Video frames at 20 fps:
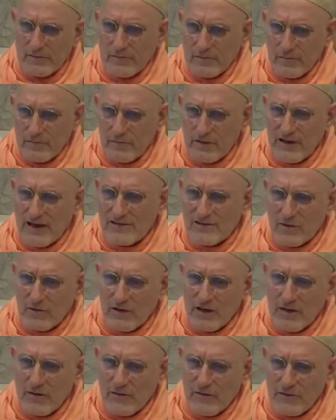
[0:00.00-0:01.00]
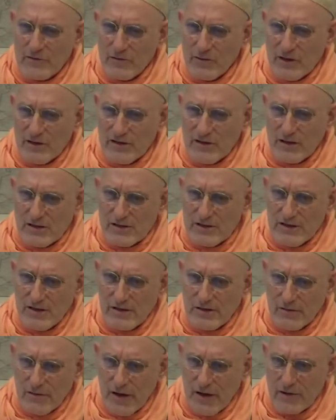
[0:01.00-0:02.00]
Right. But that's only if
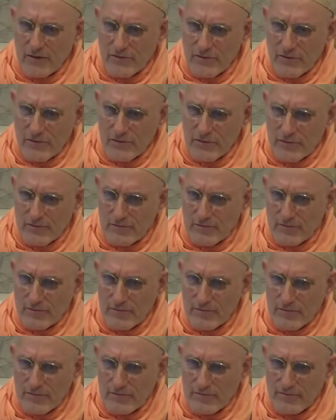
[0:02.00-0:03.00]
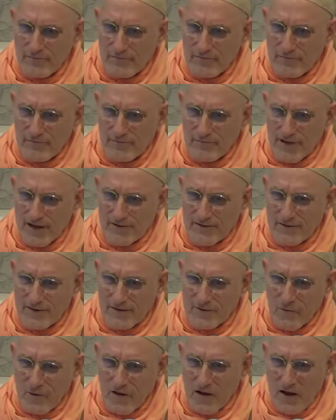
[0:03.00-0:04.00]
you're doing 16 rounds.
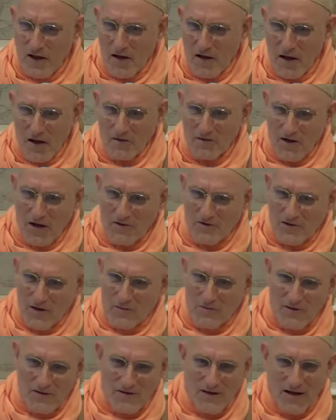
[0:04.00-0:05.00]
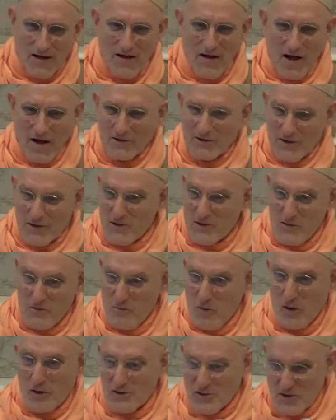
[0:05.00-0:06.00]
Not that, well, hey,
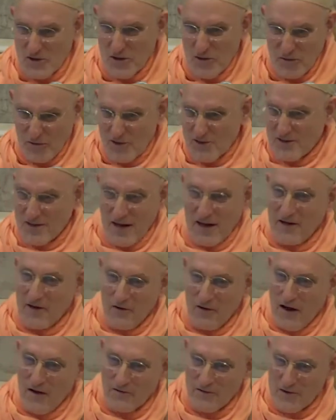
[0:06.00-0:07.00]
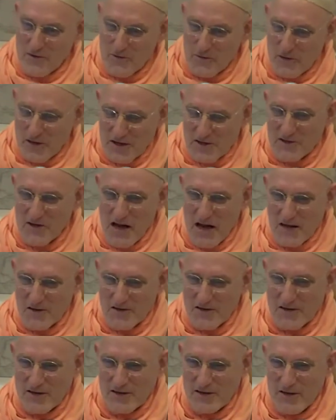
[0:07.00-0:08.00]
I'll just do more service and I don't have
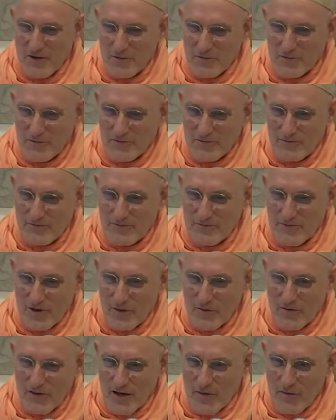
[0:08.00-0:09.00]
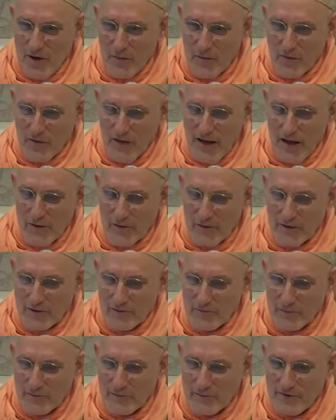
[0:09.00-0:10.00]
to do any chanting. Don't
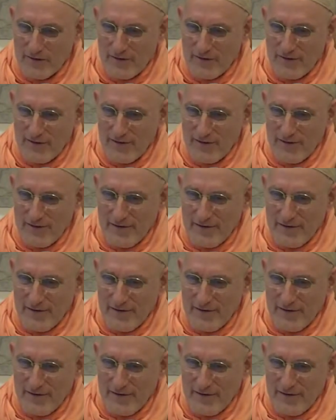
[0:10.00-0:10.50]
come up with that one.